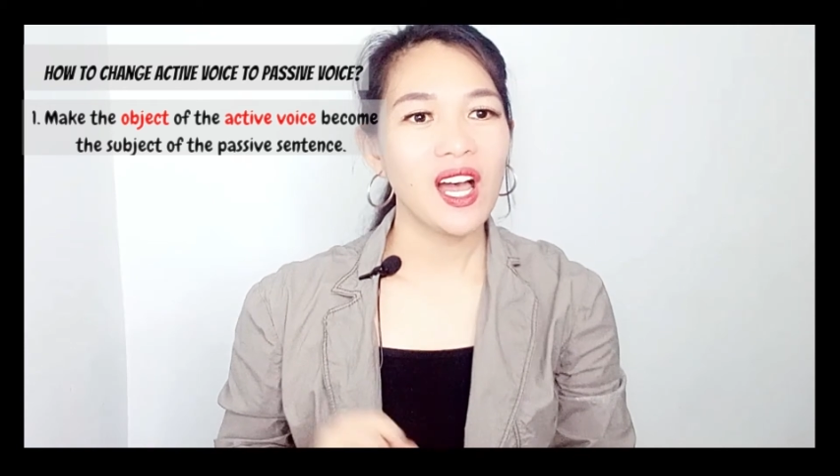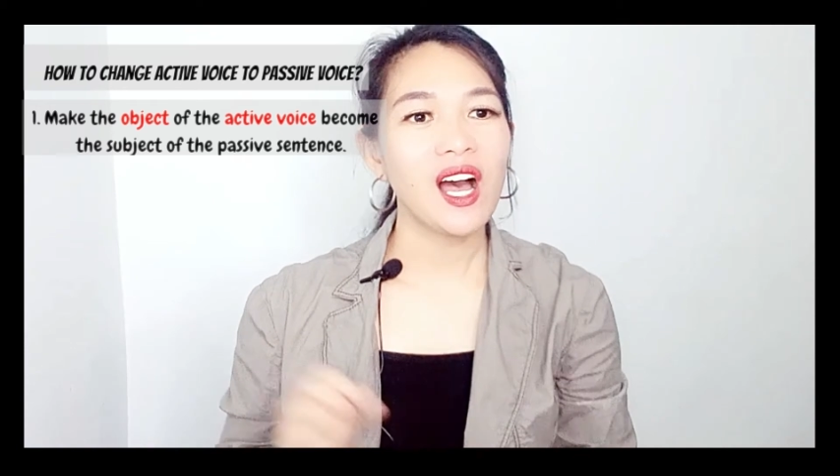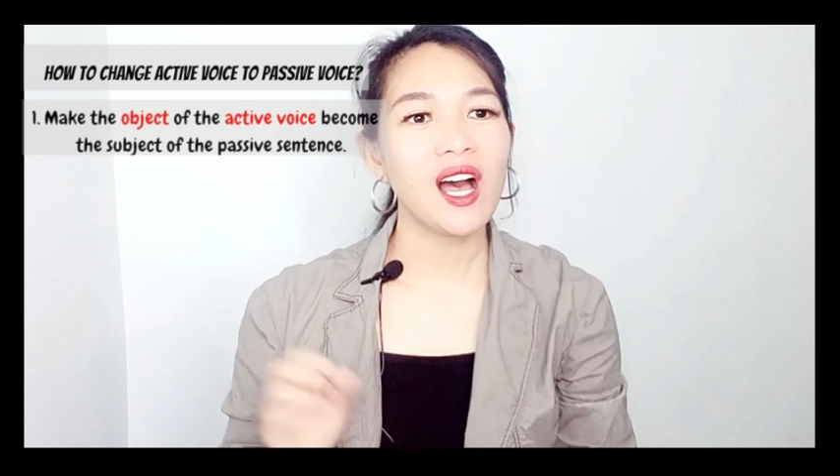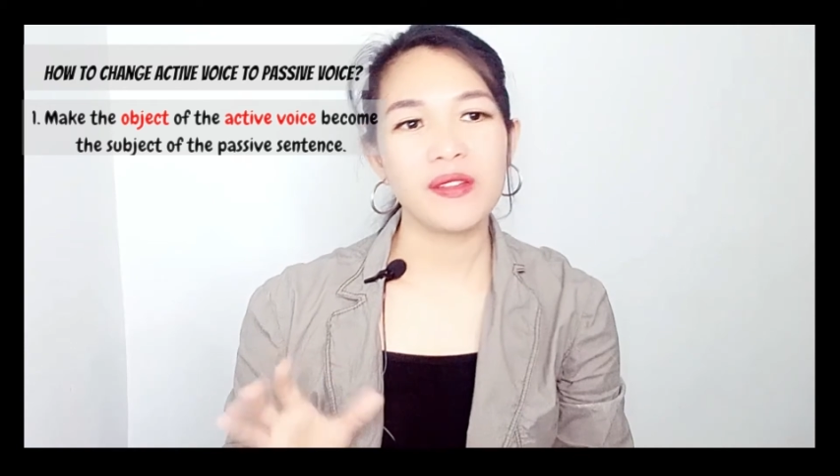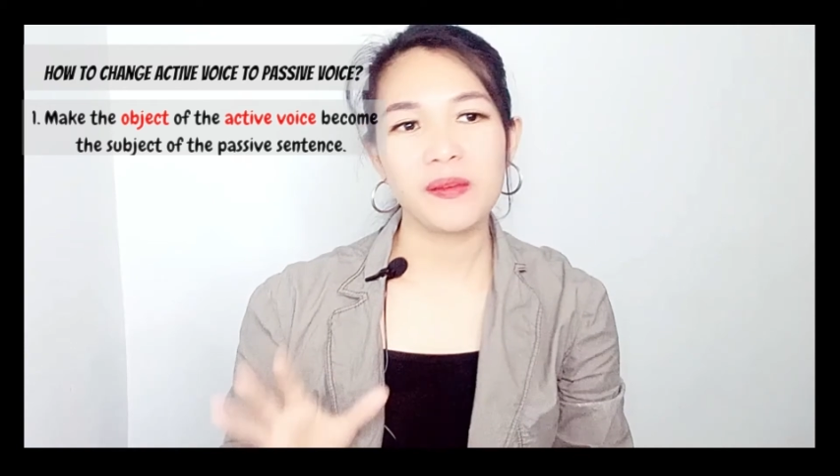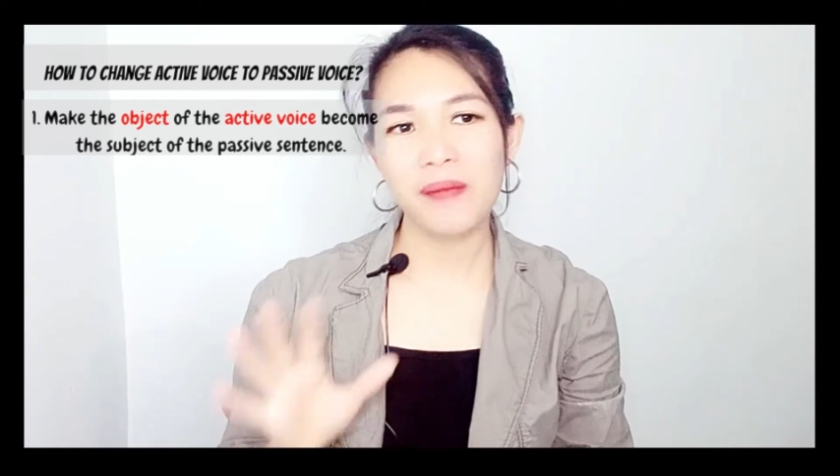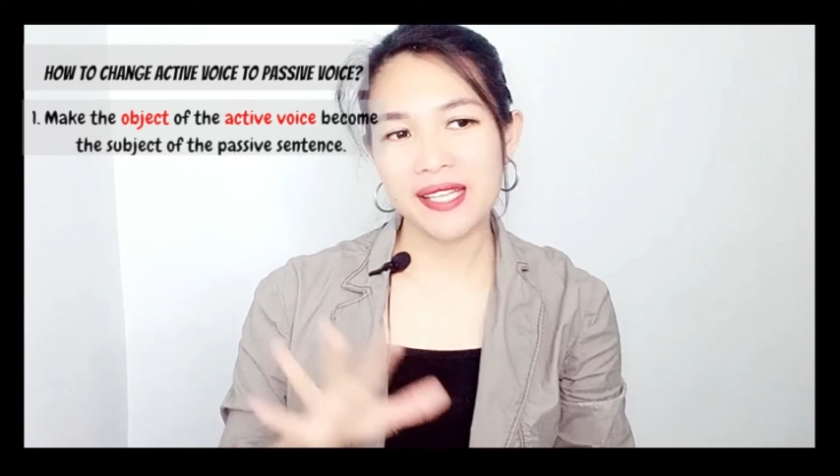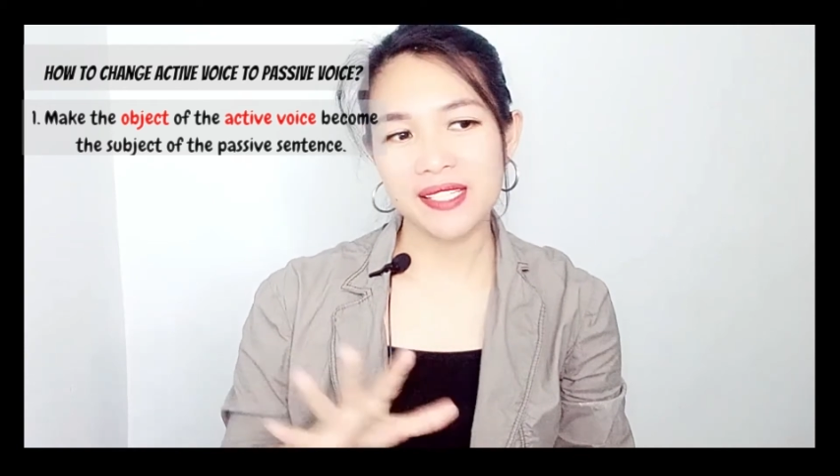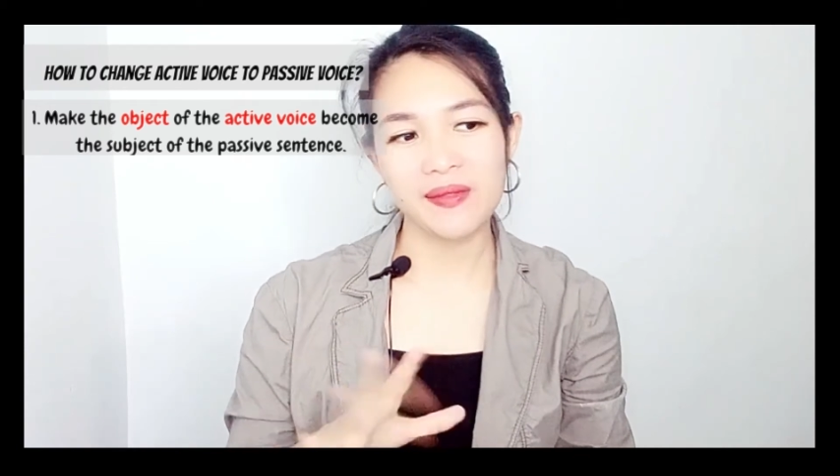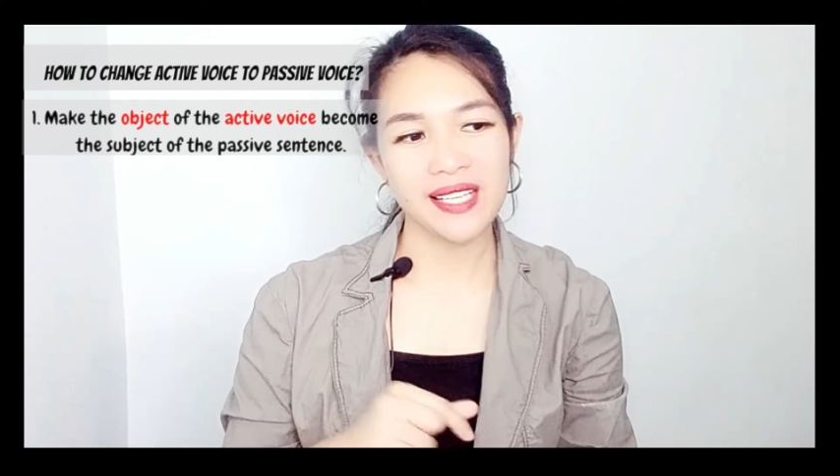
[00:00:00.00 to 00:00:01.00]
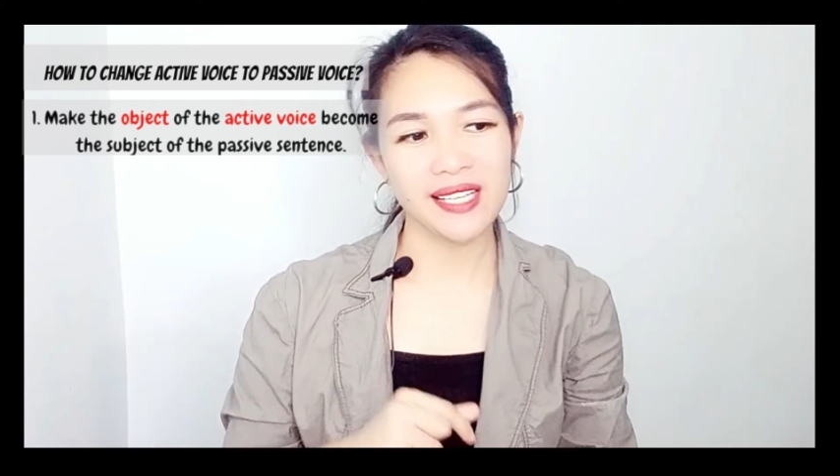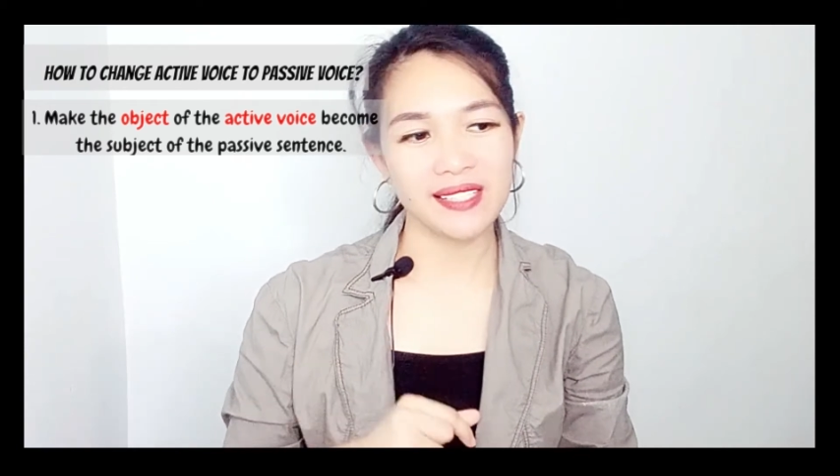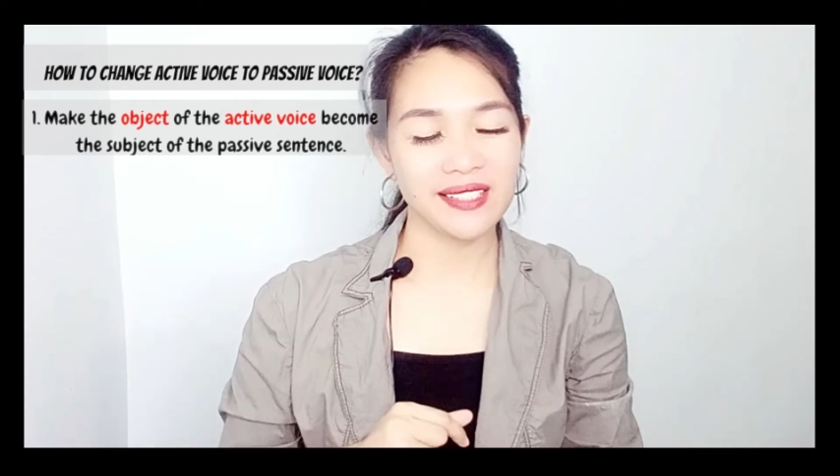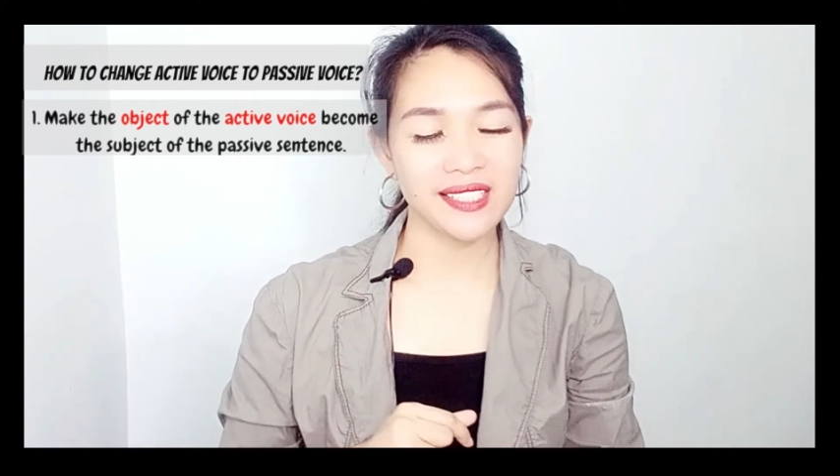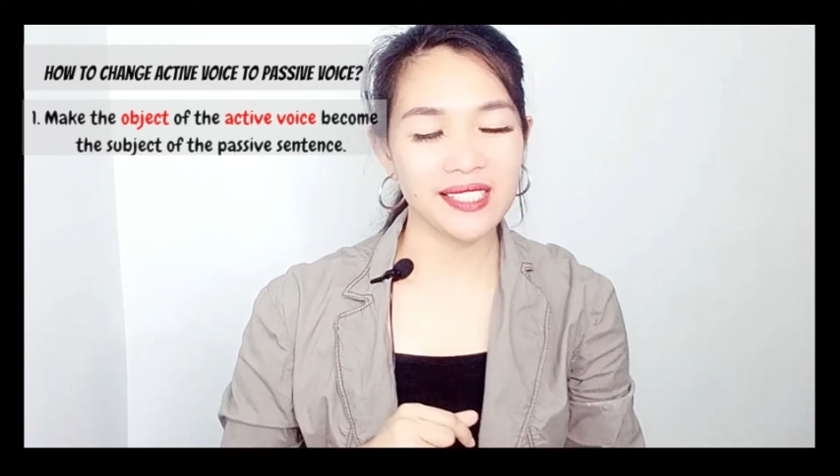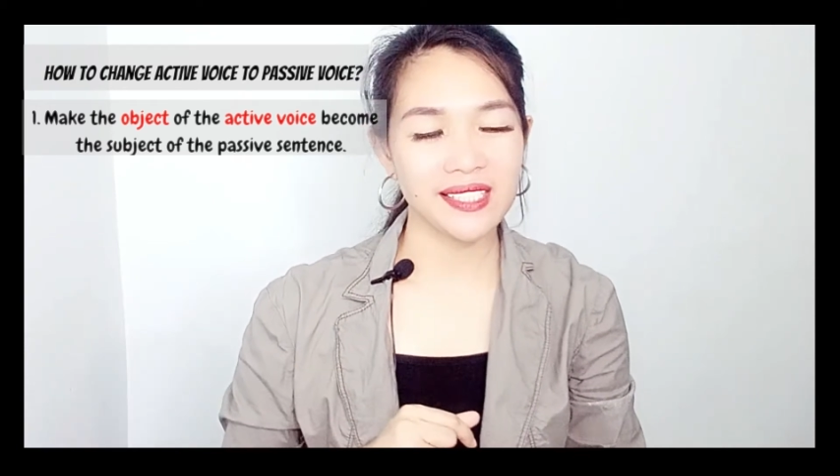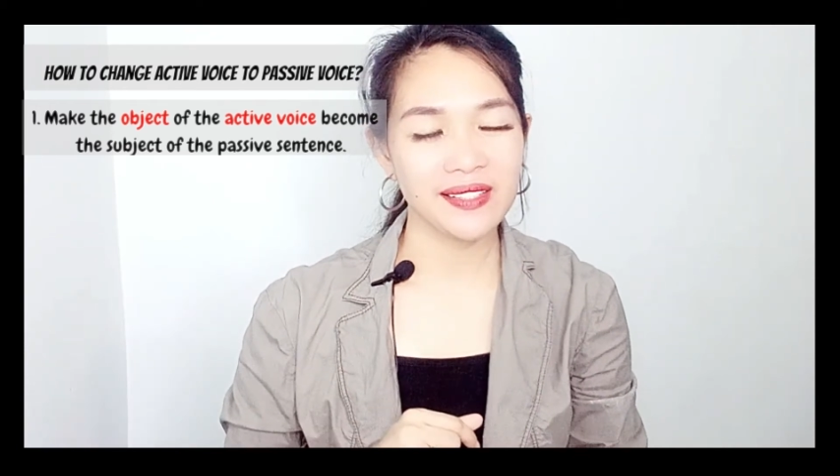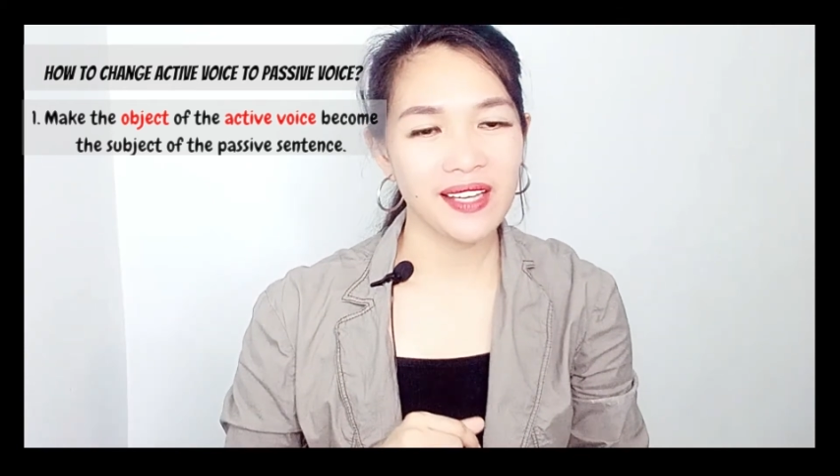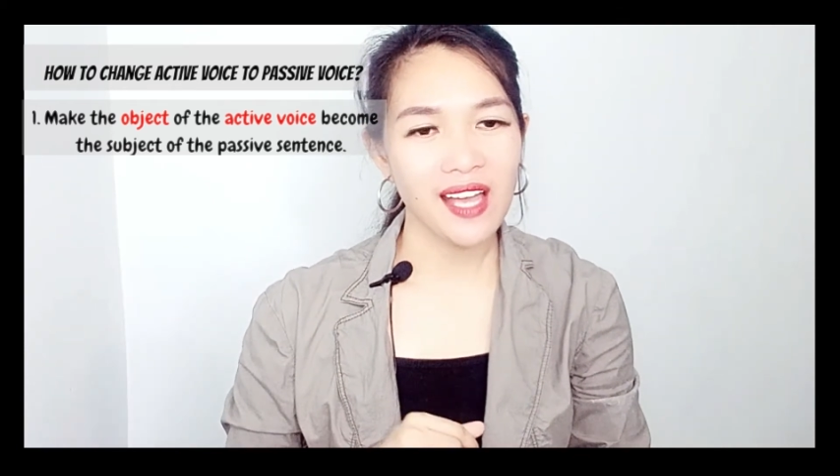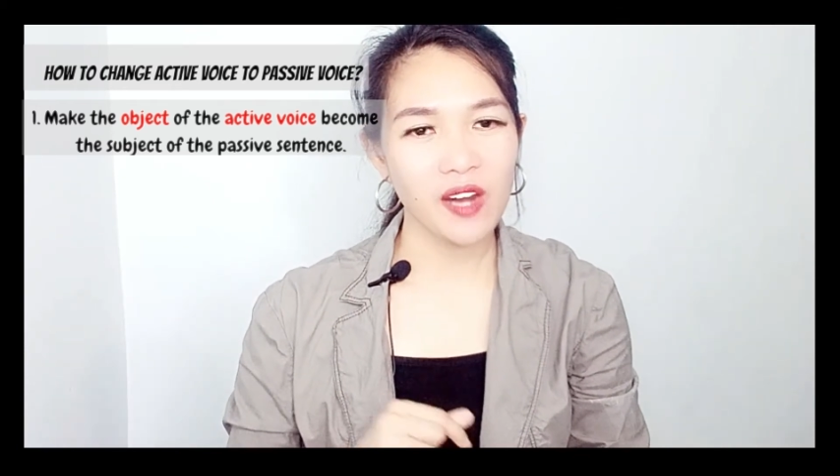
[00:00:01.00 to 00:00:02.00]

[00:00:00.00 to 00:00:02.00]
of the passive sentence.